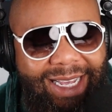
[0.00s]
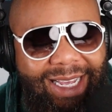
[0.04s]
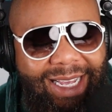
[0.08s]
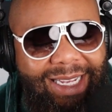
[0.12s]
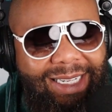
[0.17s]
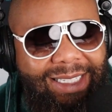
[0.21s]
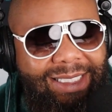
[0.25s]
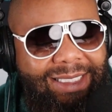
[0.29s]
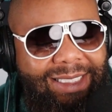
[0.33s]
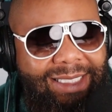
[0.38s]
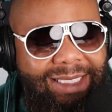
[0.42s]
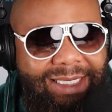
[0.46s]

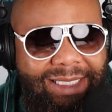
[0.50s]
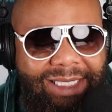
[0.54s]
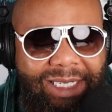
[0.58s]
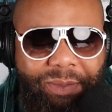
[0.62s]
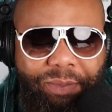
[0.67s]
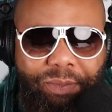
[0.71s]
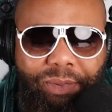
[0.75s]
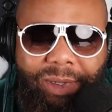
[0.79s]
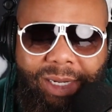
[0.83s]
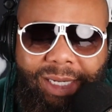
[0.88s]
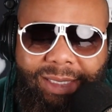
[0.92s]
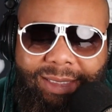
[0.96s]
And she said,
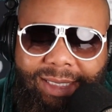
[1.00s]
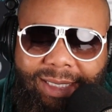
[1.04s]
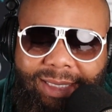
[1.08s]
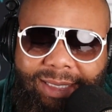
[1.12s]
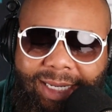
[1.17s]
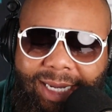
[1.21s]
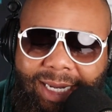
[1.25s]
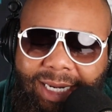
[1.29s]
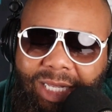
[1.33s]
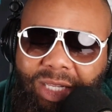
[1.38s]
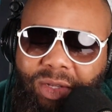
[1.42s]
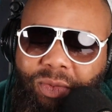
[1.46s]
Project
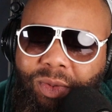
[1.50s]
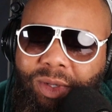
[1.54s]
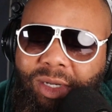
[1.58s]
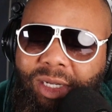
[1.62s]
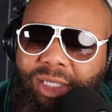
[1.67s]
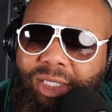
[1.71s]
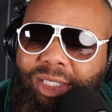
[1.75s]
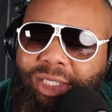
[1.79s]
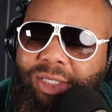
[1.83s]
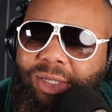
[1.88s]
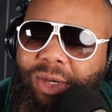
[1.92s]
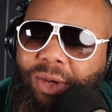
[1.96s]
Daddy, you would
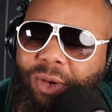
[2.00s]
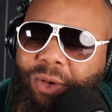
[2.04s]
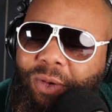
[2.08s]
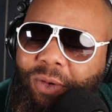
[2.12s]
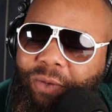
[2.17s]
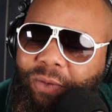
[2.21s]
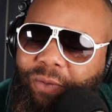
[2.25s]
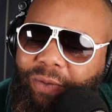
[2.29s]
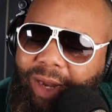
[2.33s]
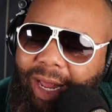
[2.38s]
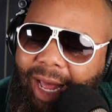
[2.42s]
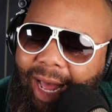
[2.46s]
look so
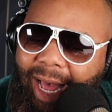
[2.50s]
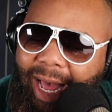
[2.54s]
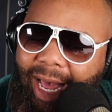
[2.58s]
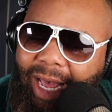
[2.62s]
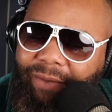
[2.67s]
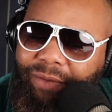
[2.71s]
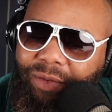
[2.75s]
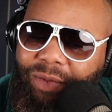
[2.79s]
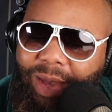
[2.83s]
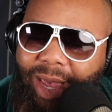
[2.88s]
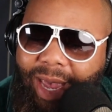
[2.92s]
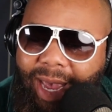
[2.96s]
fly
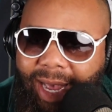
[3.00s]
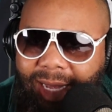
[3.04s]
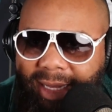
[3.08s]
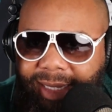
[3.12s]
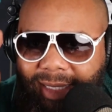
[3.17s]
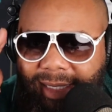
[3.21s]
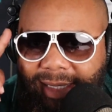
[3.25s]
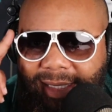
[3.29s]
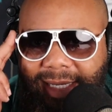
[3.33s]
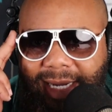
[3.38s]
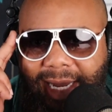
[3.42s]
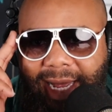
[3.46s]
if you had
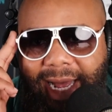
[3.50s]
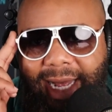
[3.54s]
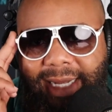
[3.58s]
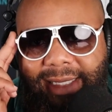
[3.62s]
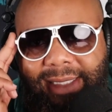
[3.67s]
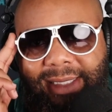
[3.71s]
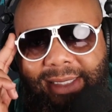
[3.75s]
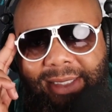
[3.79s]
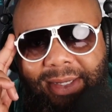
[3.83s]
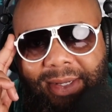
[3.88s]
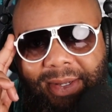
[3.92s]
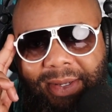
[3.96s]
these
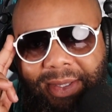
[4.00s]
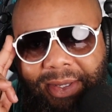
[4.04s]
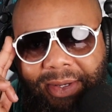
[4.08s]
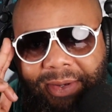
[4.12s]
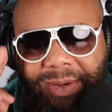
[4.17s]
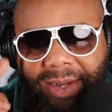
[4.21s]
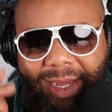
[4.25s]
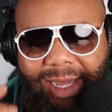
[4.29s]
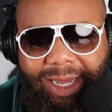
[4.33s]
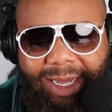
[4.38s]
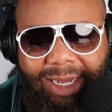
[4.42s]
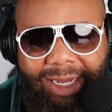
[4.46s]
glasses on your
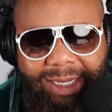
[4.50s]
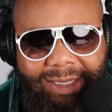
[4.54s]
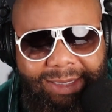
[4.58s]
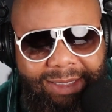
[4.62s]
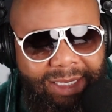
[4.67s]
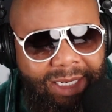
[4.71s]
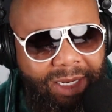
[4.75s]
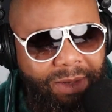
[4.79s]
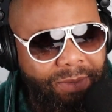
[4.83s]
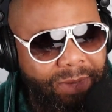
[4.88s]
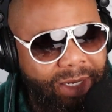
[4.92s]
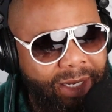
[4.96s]
eyes.
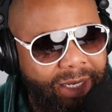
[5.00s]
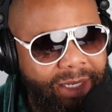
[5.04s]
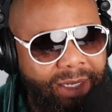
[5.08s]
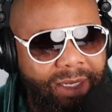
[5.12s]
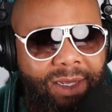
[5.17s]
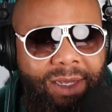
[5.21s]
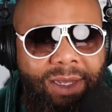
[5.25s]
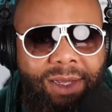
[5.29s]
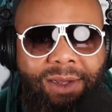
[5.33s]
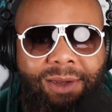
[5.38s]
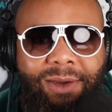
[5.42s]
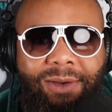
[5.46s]
And I'm like,
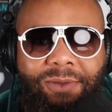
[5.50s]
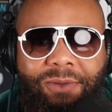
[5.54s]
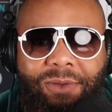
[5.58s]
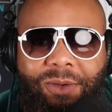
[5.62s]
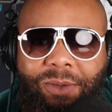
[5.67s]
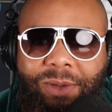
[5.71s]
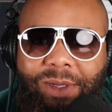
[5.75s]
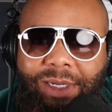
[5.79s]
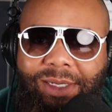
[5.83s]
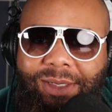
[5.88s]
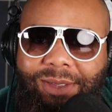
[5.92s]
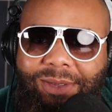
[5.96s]
for
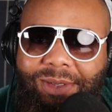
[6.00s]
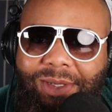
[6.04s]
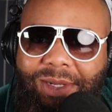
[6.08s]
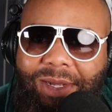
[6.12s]
real?